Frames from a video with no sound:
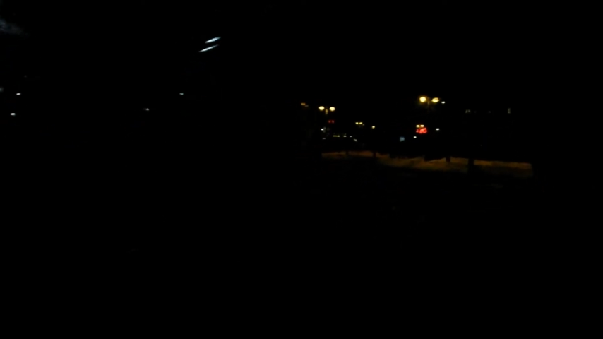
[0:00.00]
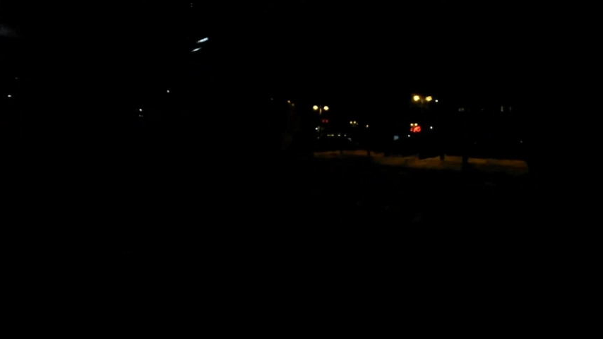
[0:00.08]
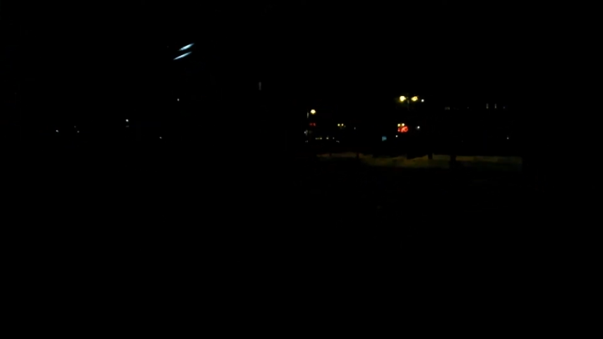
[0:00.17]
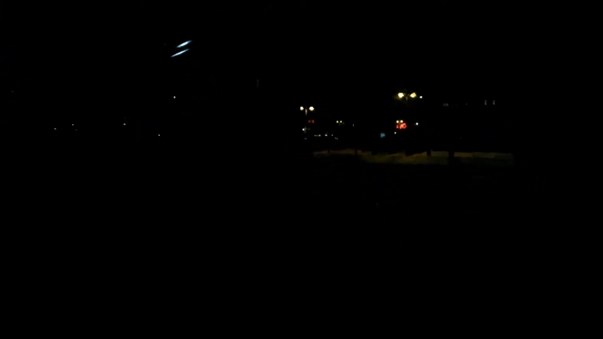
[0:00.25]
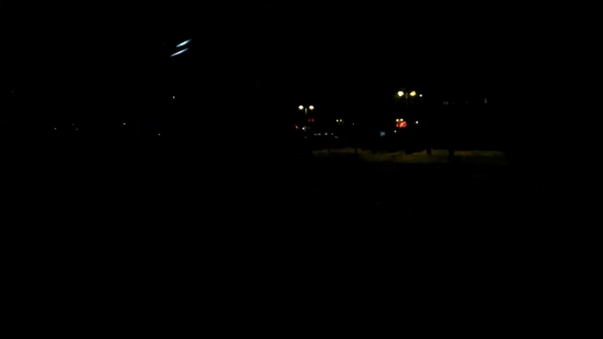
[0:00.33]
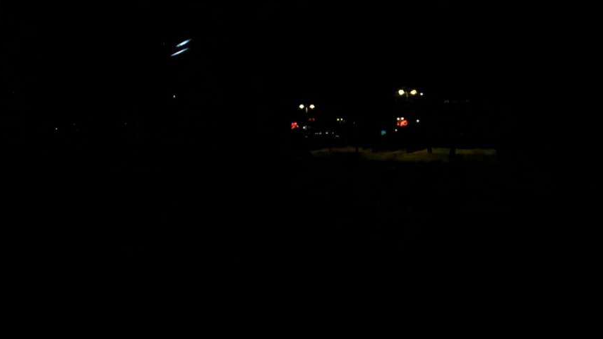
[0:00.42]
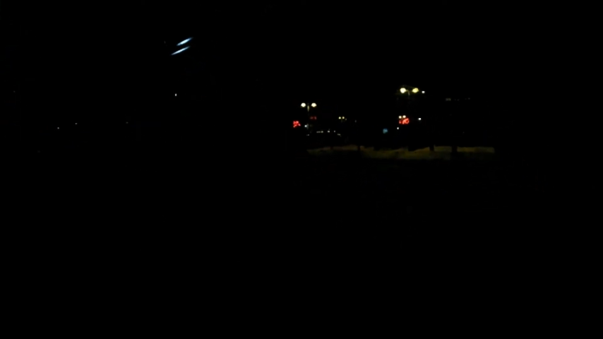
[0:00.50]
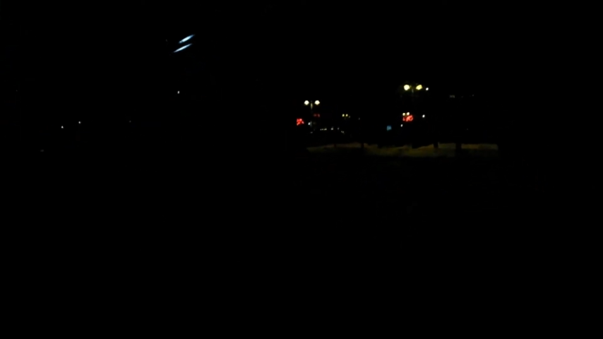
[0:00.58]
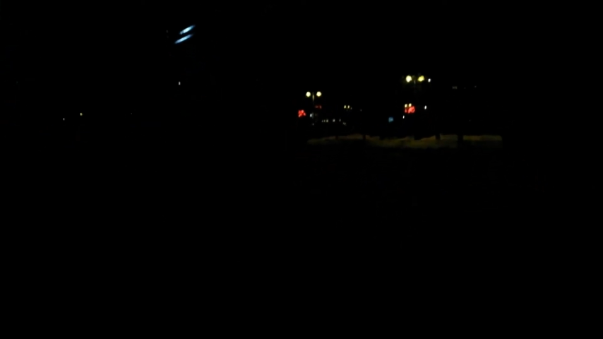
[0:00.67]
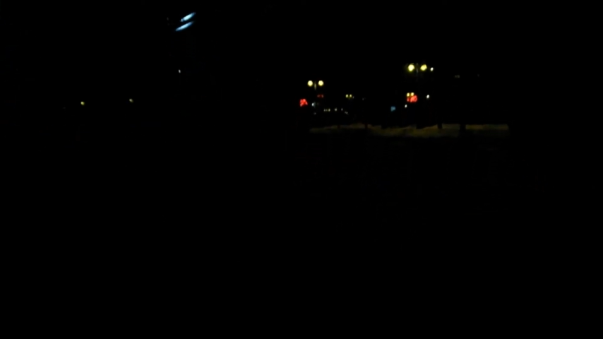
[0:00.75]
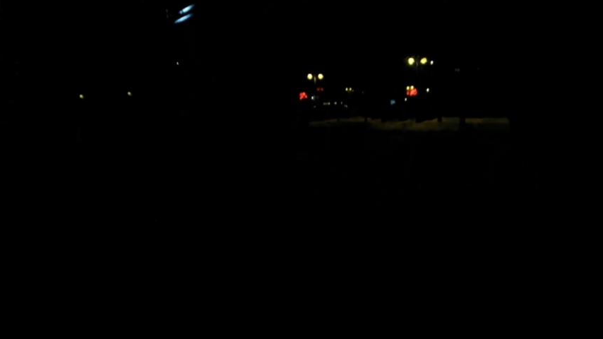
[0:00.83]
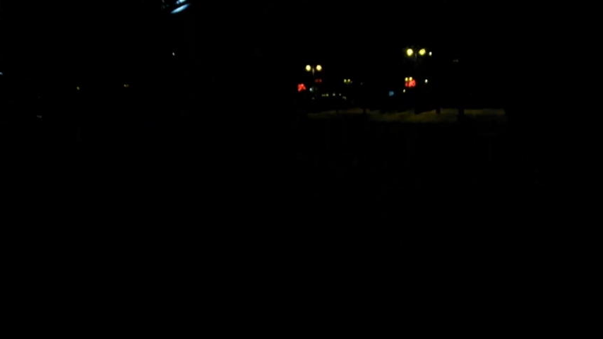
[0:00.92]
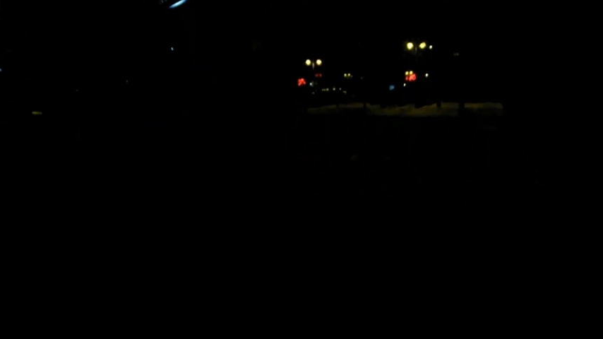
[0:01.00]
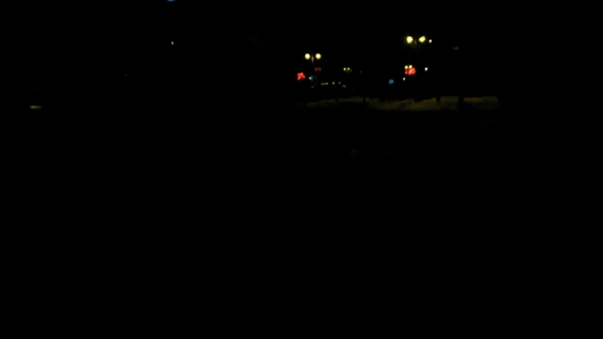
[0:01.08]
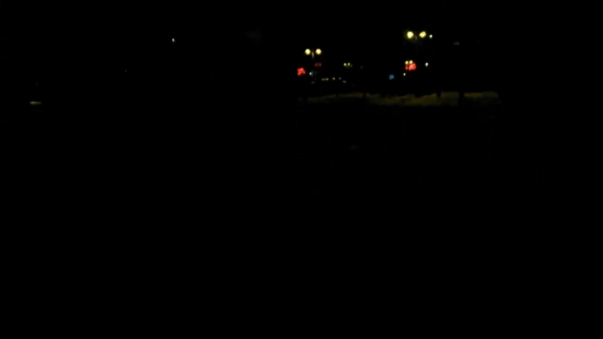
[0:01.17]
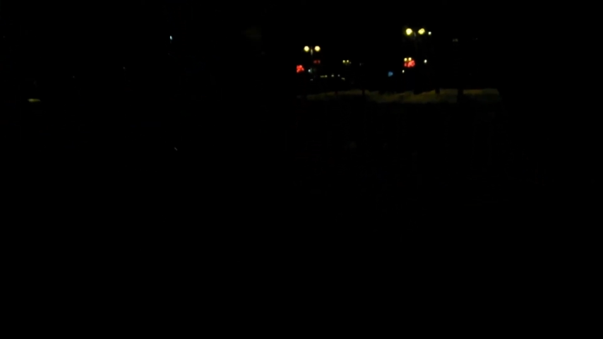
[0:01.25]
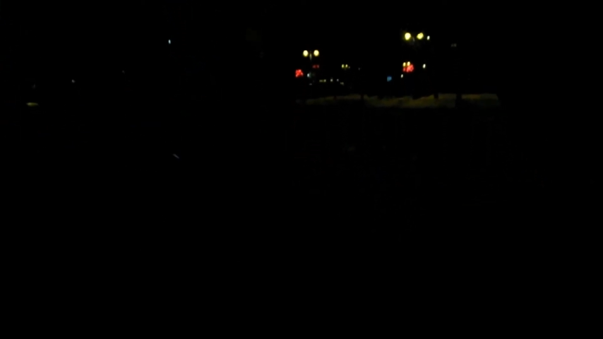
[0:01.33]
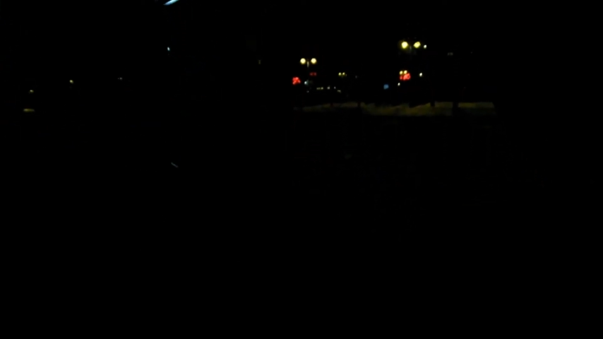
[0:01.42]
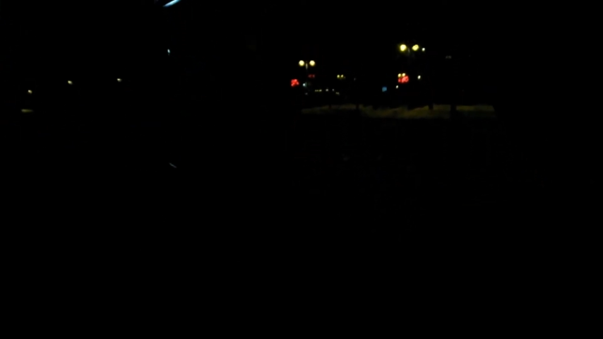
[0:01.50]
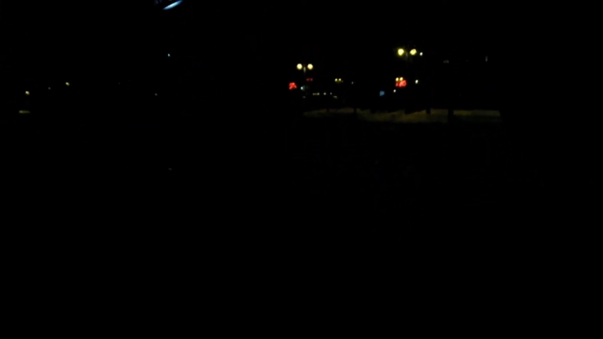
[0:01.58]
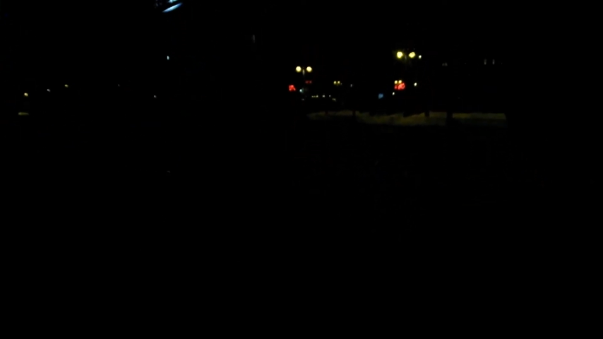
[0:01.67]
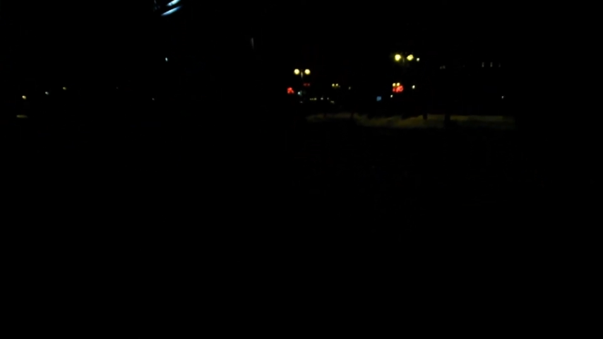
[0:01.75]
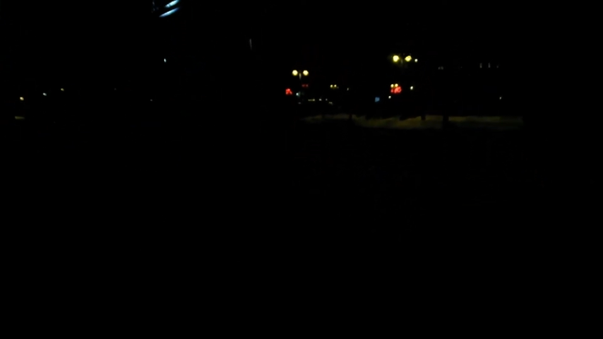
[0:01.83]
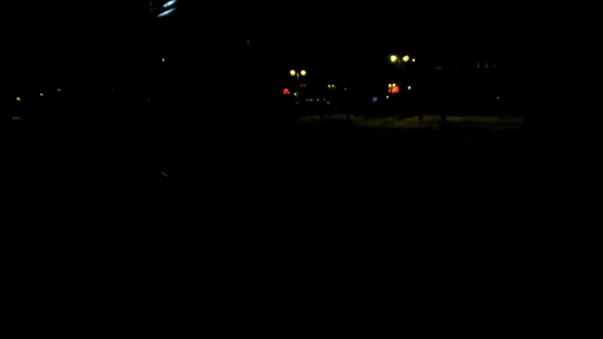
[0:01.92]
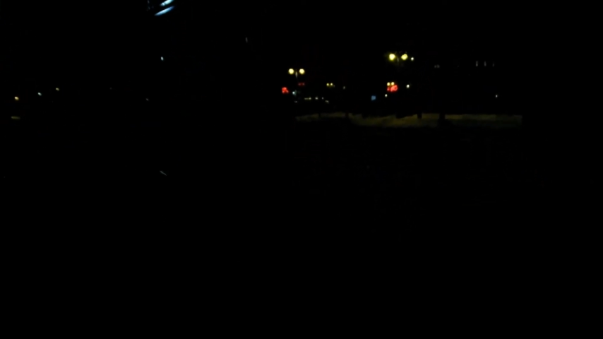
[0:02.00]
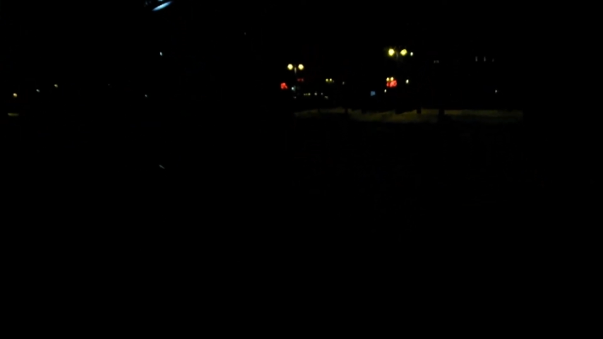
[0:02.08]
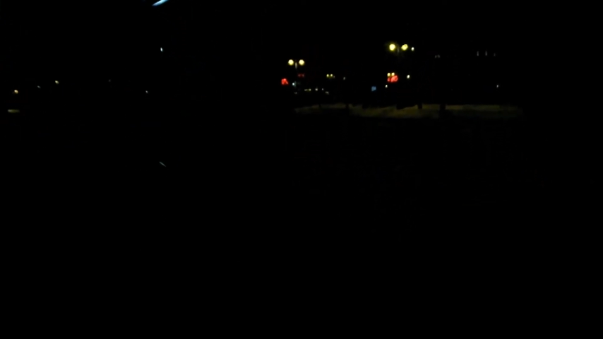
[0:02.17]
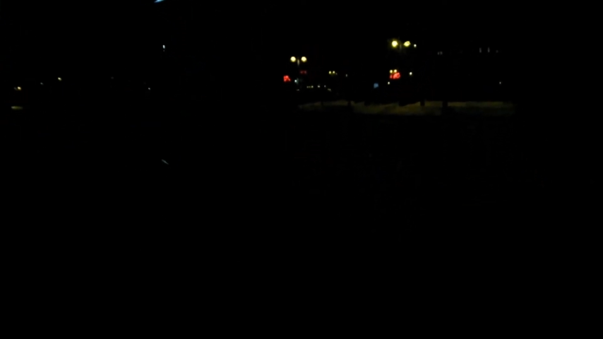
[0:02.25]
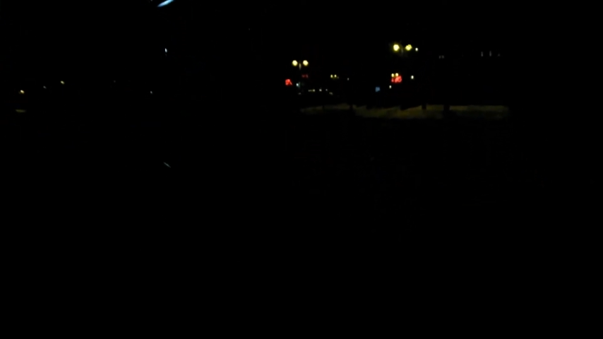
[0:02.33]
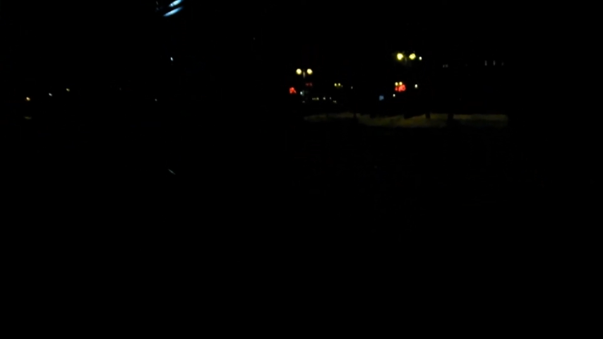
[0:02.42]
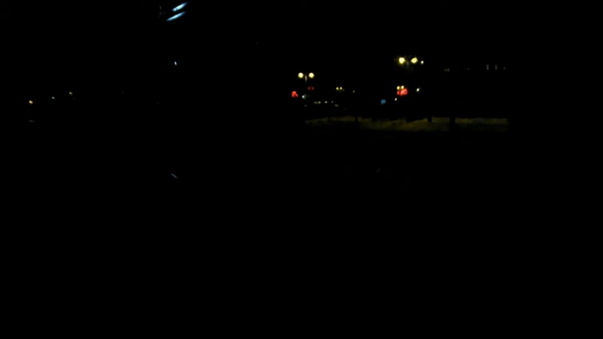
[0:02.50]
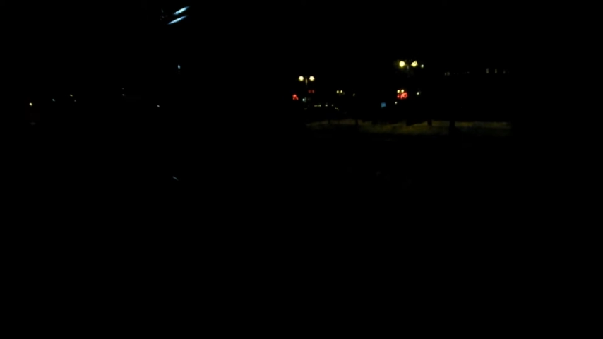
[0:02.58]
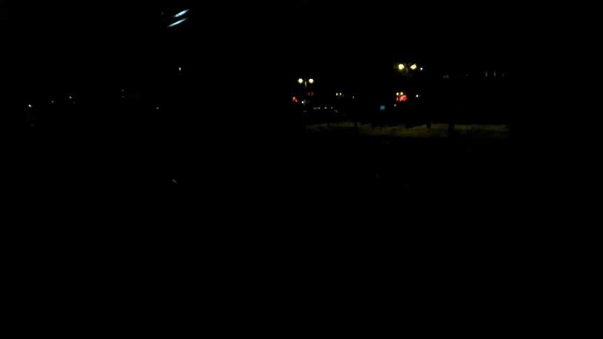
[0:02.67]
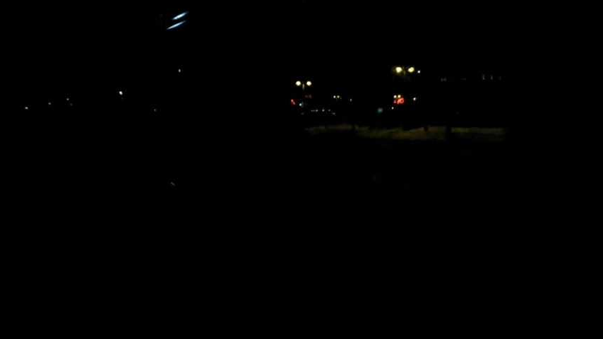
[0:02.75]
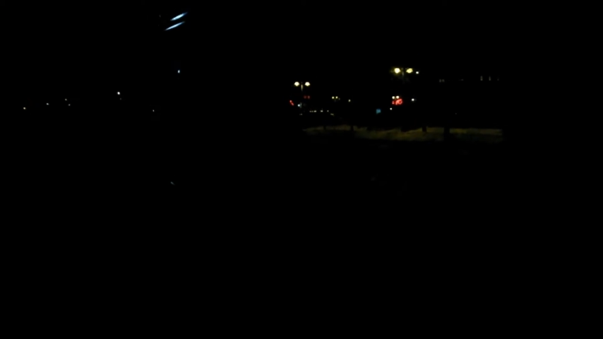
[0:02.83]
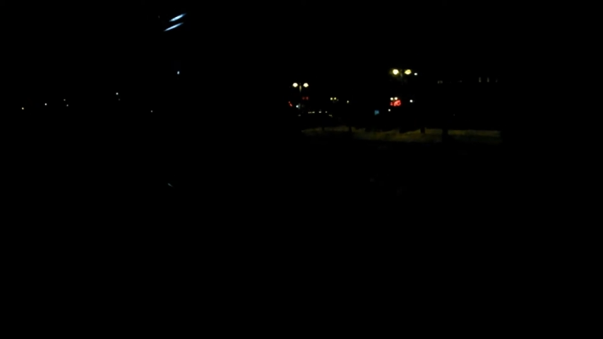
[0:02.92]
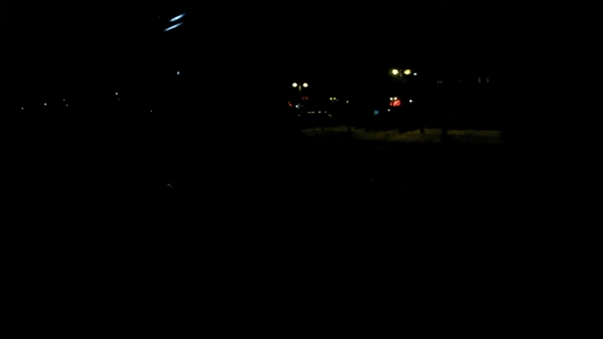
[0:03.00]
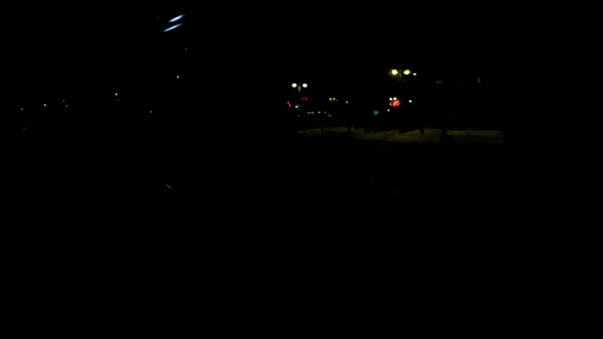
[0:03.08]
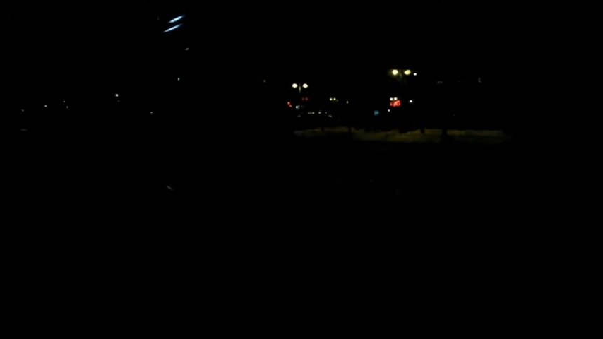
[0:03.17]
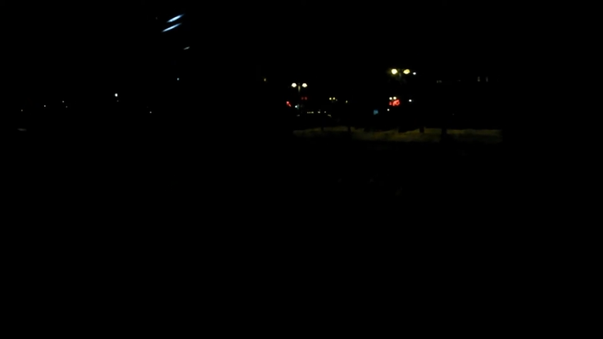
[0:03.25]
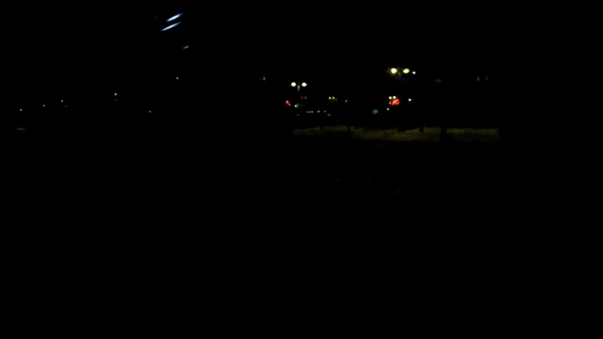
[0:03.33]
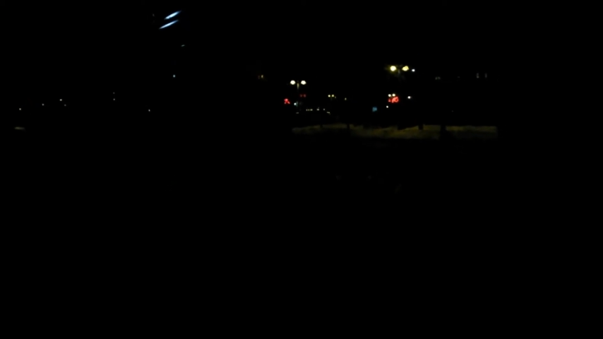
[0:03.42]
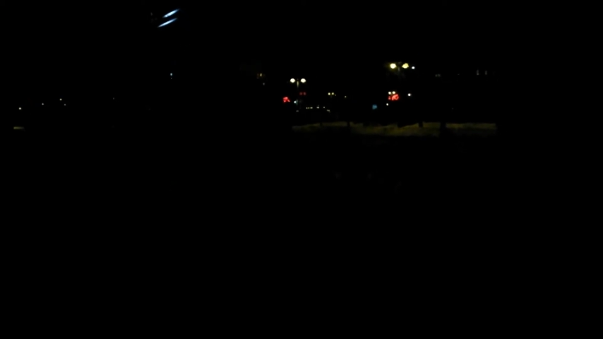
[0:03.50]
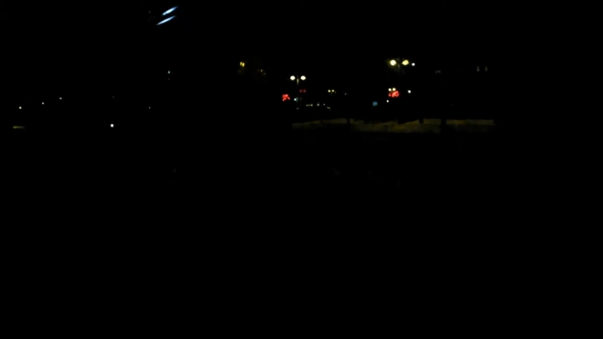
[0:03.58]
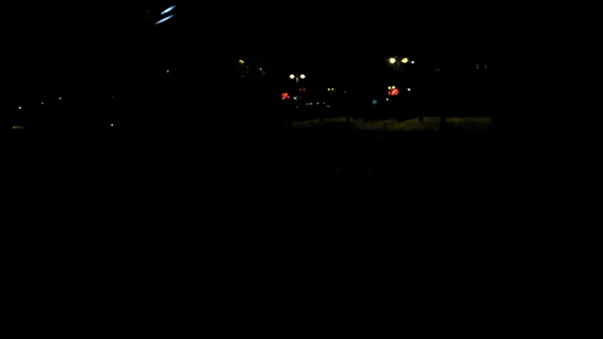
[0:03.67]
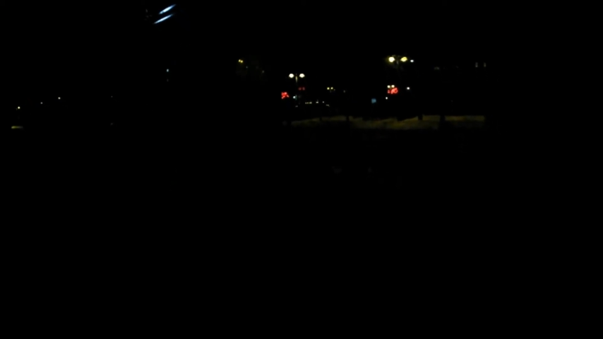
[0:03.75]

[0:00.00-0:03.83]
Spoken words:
No face is visible, so there are no lips to read.